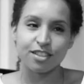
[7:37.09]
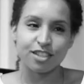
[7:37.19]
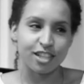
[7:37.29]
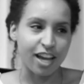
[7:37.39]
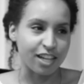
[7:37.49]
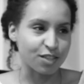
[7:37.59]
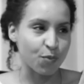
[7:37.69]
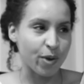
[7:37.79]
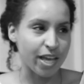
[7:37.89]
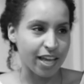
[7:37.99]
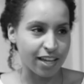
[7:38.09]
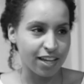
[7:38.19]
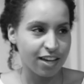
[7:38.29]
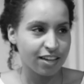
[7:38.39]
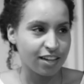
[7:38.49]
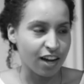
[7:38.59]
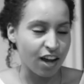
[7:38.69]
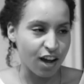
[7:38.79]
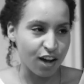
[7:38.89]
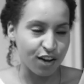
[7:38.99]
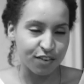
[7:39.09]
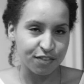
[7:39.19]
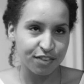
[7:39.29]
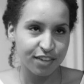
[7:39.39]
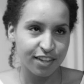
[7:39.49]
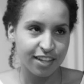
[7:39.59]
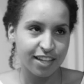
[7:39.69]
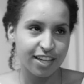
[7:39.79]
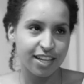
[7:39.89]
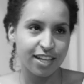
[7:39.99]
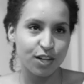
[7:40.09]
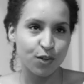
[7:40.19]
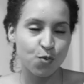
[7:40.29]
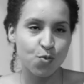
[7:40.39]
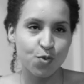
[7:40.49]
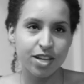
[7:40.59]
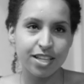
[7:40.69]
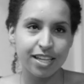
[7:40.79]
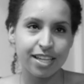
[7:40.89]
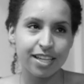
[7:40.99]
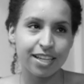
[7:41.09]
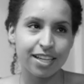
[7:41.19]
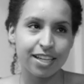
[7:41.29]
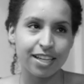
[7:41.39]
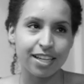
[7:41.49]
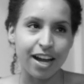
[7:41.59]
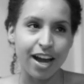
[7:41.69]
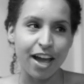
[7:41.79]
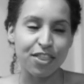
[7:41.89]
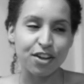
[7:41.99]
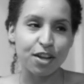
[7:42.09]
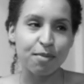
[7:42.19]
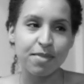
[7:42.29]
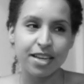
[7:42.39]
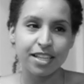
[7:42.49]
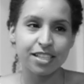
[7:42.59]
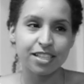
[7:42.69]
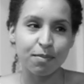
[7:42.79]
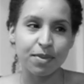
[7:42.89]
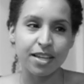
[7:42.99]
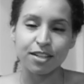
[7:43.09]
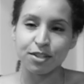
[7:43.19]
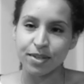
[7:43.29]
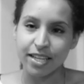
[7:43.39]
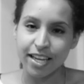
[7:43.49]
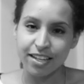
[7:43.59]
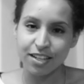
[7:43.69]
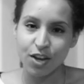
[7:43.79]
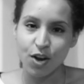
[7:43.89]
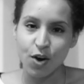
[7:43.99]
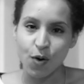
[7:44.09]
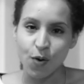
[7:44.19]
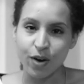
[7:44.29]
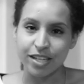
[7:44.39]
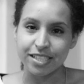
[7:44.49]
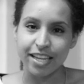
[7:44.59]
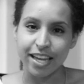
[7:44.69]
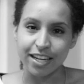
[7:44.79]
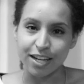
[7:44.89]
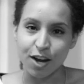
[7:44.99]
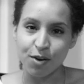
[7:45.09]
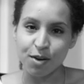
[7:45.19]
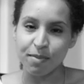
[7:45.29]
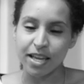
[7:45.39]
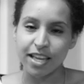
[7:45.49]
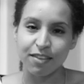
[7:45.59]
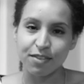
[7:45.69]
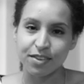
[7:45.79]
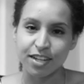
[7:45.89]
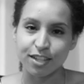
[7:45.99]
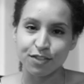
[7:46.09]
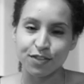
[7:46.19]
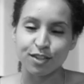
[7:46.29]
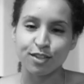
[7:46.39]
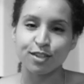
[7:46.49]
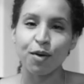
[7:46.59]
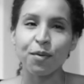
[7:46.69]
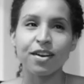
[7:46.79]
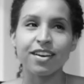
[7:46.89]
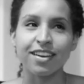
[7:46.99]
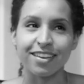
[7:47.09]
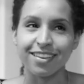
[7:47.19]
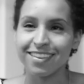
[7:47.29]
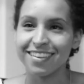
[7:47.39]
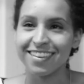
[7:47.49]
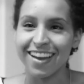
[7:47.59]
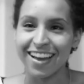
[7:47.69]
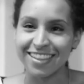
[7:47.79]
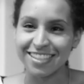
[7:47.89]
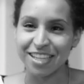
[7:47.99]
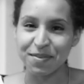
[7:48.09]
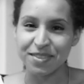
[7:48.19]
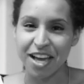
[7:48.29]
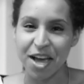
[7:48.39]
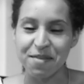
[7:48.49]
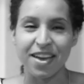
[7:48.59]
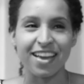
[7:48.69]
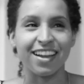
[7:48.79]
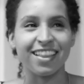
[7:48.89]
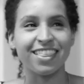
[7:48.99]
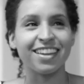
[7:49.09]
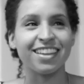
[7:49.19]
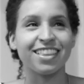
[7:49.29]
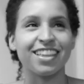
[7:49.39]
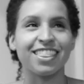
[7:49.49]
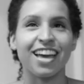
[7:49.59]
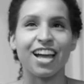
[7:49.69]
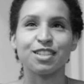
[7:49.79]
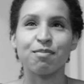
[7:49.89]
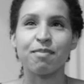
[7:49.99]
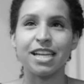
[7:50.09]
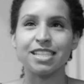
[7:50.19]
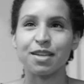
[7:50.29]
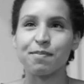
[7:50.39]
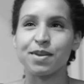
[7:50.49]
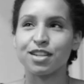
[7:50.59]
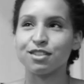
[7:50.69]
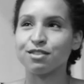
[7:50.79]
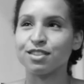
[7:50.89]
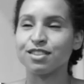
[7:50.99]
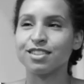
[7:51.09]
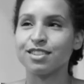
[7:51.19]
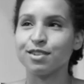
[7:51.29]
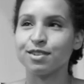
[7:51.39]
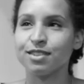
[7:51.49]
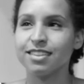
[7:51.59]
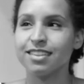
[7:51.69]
She has a way of really either committing to something and doing it, or saying no and making everyone else feel so good at the same time. Mm-hmm. And I think that that's amazing, because you can still